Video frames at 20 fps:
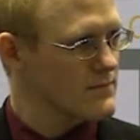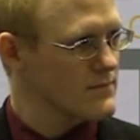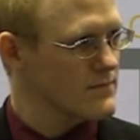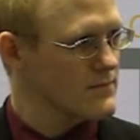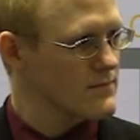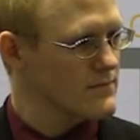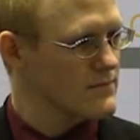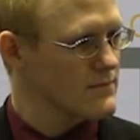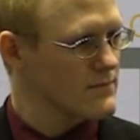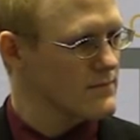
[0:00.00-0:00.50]

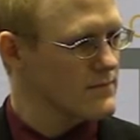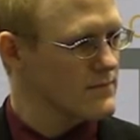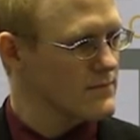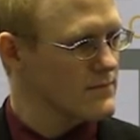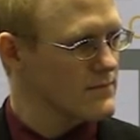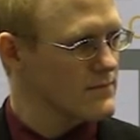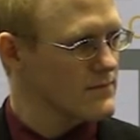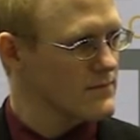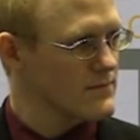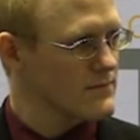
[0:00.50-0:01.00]

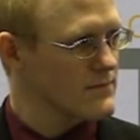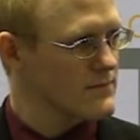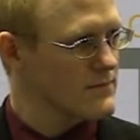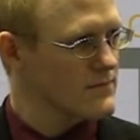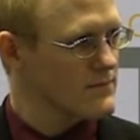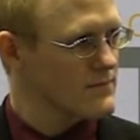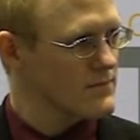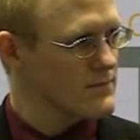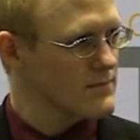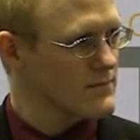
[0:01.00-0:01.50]

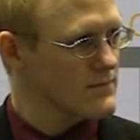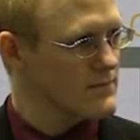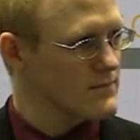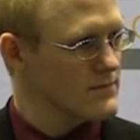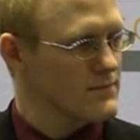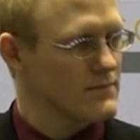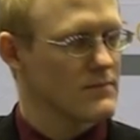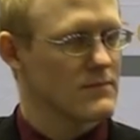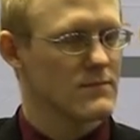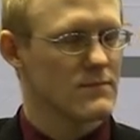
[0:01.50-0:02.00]

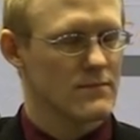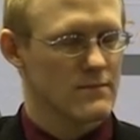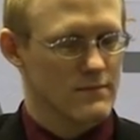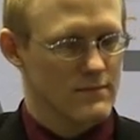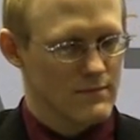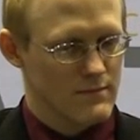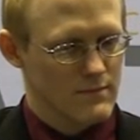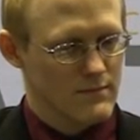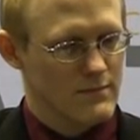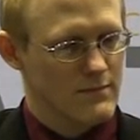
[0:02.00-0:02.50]

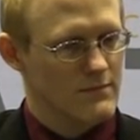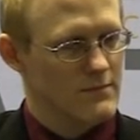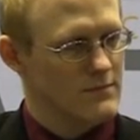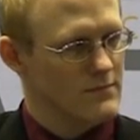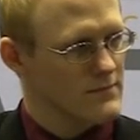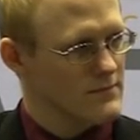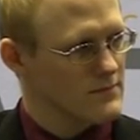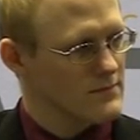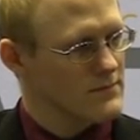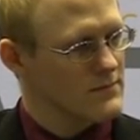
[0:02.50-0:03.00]

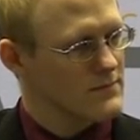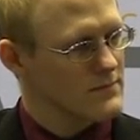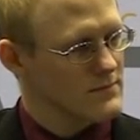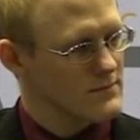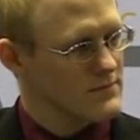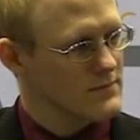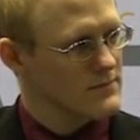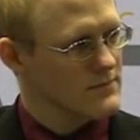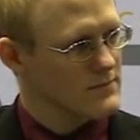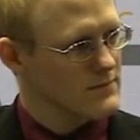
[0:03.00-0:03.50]

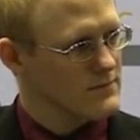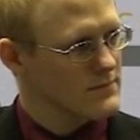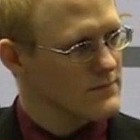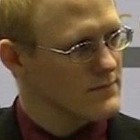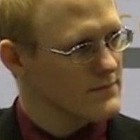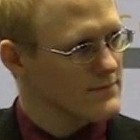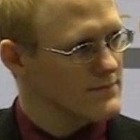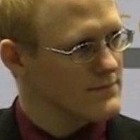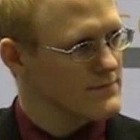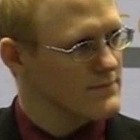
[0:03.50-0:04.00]

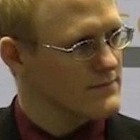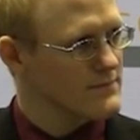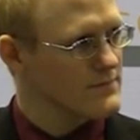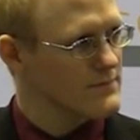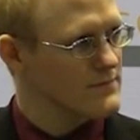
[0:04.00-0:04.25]
This person isn't speaking.